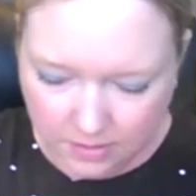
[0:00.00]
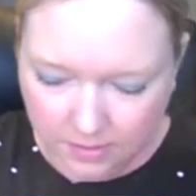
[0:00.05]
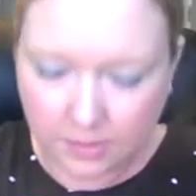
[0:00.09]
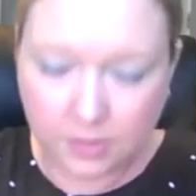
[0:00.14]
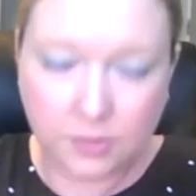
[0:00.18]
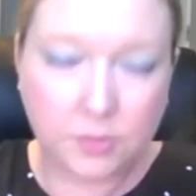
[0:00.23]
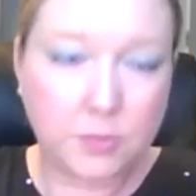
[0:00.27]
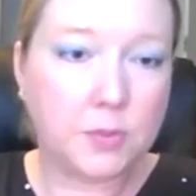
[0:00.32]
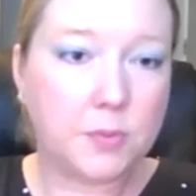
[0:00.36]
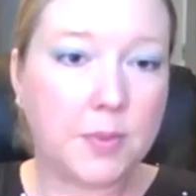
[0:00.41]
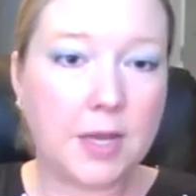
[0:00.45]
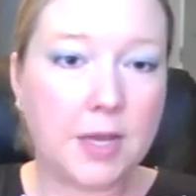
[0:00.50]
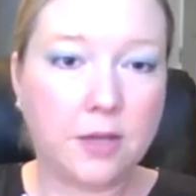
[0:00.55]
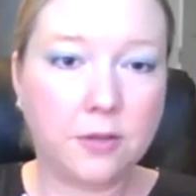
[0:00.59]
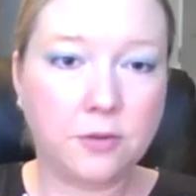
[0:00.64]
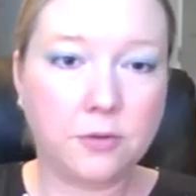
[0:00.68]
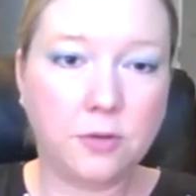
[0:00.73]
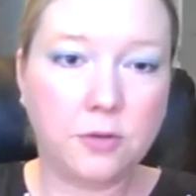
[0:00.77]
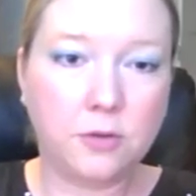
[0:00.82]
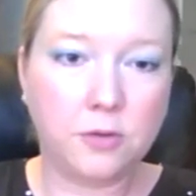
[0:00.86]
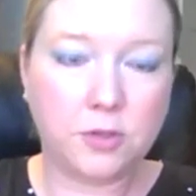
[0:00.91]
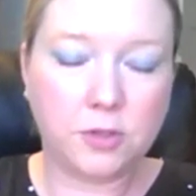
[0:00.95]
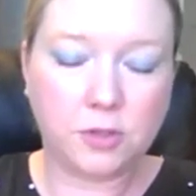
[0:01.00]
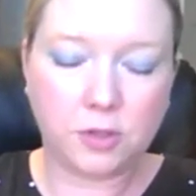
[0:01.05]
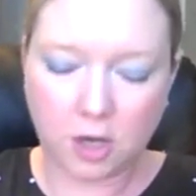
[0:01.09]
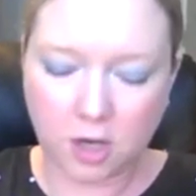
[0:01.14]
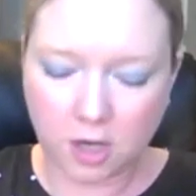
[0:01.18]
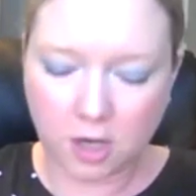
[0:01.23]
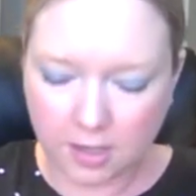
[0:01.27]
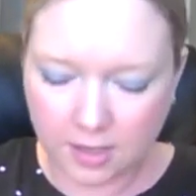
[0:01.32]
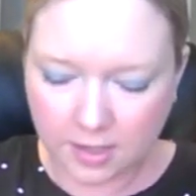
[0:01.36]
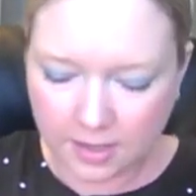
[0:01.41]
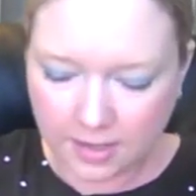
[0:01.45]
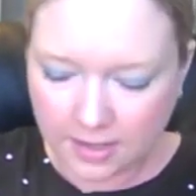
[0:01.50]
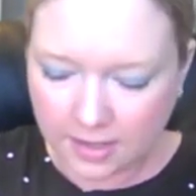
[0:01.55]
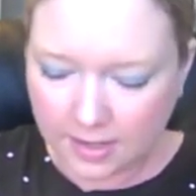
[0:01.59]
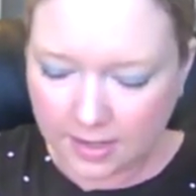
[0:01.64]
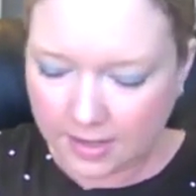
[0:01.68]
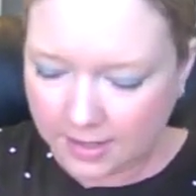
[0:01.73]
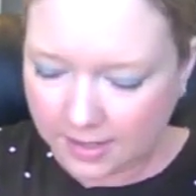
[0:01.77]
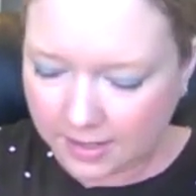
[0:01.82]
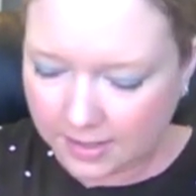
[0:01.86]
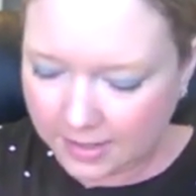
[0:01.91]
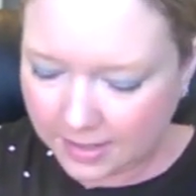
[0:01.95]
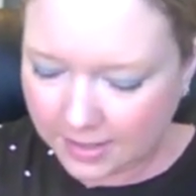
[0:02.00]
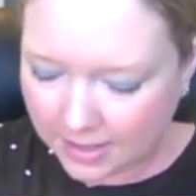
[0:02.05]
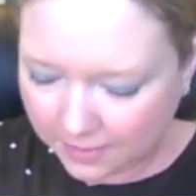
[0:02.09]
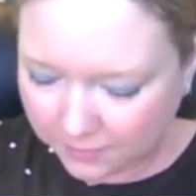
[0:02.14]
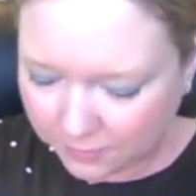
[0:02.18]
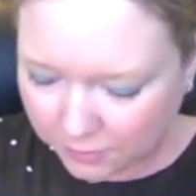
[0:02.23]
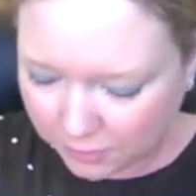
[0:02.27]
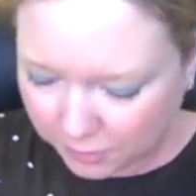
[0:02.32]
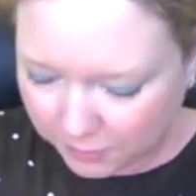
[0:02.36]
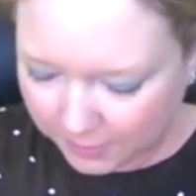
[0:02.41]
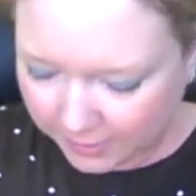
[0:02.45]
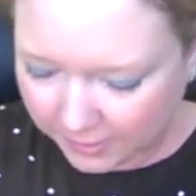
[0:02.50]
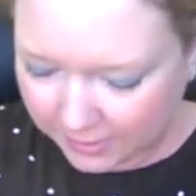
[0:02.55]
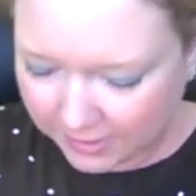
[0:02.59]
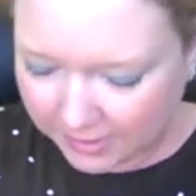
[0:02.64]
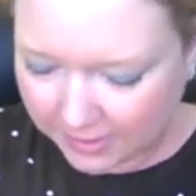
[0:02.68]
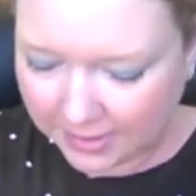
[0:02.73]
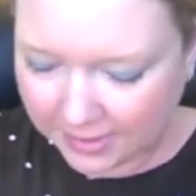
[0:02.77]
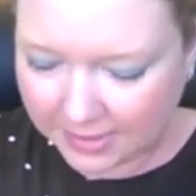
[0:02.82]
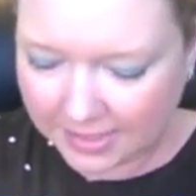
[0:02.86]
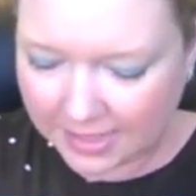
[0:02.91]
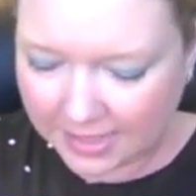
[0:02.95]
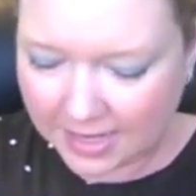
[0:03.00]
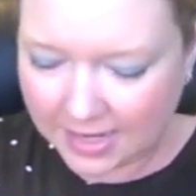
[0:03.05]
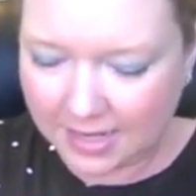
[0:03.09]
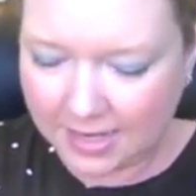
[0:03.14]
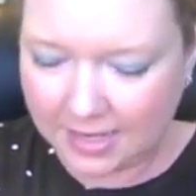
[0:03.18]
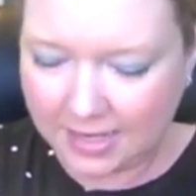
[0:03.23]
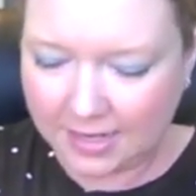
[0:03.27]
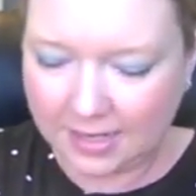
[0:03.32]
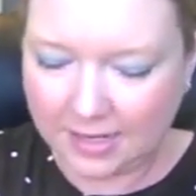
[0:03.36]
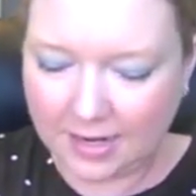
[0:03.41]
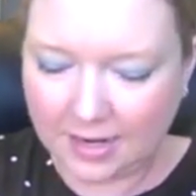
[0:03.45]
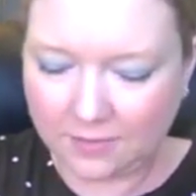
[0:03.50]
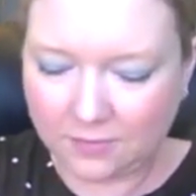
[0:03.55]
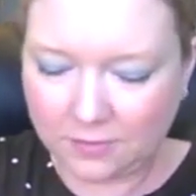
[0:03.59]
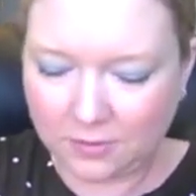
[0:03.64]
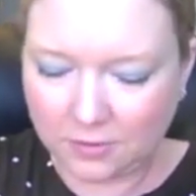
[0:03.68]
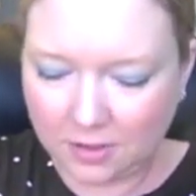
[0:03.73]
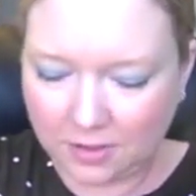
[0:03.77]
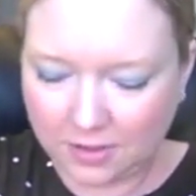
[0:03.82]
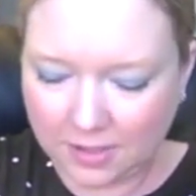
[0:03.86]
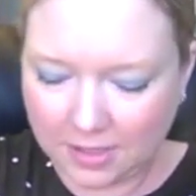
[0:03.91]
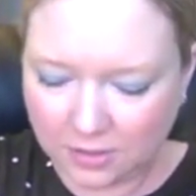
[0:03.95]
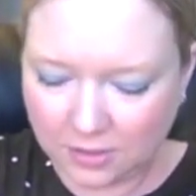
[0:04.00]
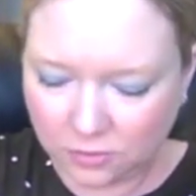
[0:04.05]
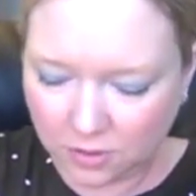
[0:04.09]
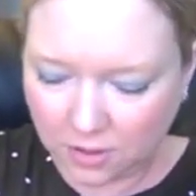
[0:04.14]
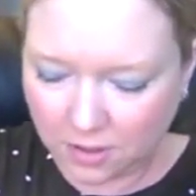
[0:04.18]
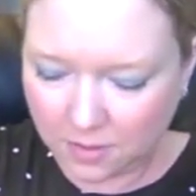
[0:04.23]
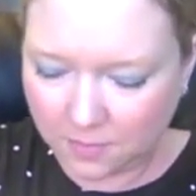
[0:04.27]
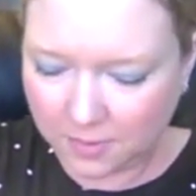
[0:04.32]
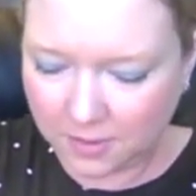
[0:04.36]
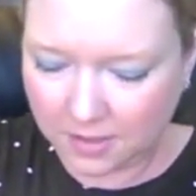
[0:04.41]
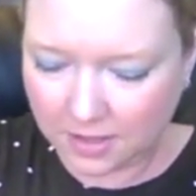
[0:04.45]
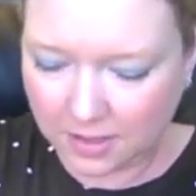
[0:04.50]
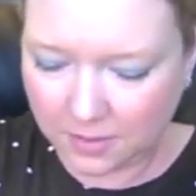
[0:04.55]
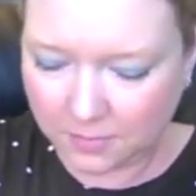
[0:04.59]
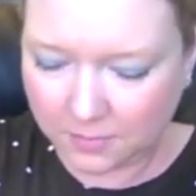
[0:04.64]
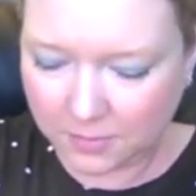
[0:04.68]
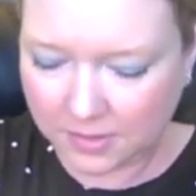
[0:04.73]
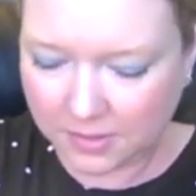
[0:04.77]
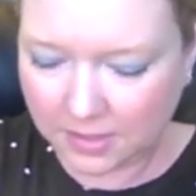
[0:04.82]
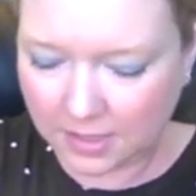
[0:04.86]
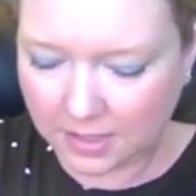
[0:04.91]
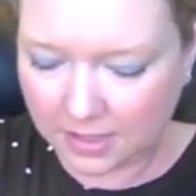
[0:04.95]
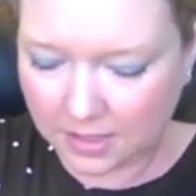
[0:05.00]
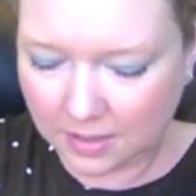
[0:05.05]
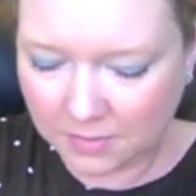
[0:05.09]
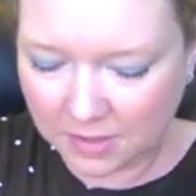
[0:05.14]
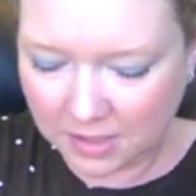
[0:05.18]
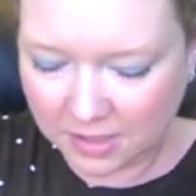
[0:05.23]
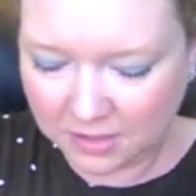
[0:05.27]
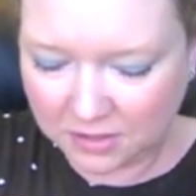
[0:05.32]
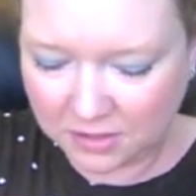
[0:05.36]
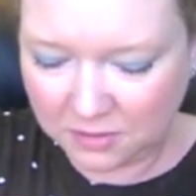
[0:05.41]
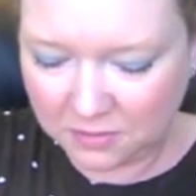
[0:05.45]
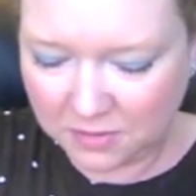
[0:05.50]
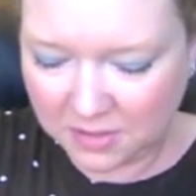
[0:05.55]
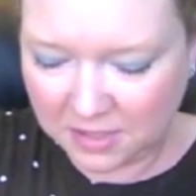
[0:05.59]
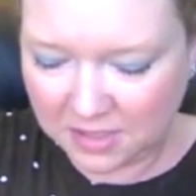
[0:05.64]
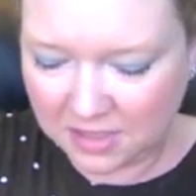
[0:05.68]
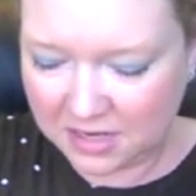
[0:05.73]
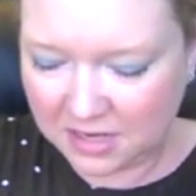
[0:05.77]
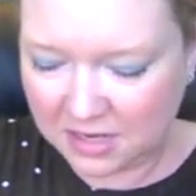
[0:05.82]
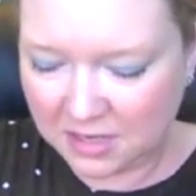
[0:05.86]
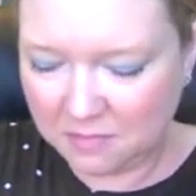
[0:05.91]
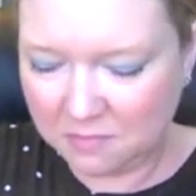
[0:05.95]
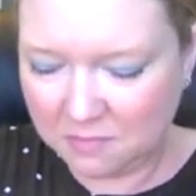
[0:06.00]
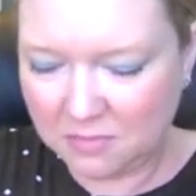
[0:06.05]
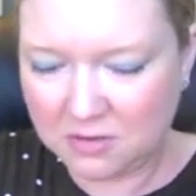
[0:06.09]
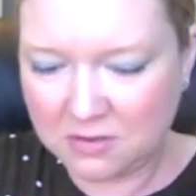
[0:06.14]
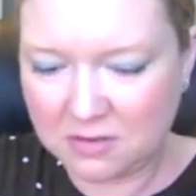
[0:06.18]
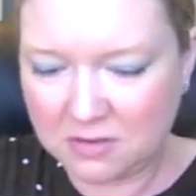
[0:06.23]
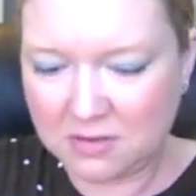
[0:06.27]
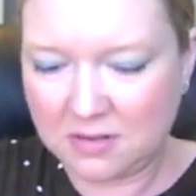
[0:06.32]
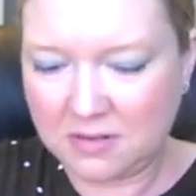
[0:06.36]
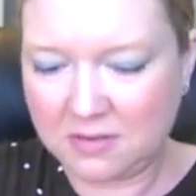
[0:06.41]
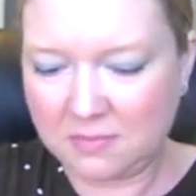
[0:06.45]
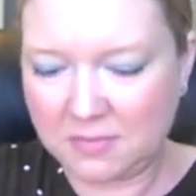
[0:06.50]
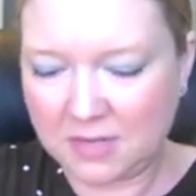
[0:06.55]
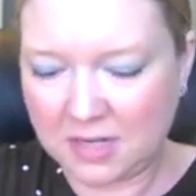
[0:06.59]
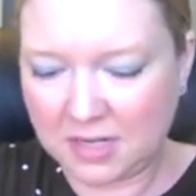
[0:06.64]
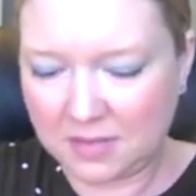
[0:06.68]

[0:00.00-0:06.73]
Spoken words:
This was my other new start. After Spirits of the Dead and after all that drama, I was like, I'm not doing it anymore.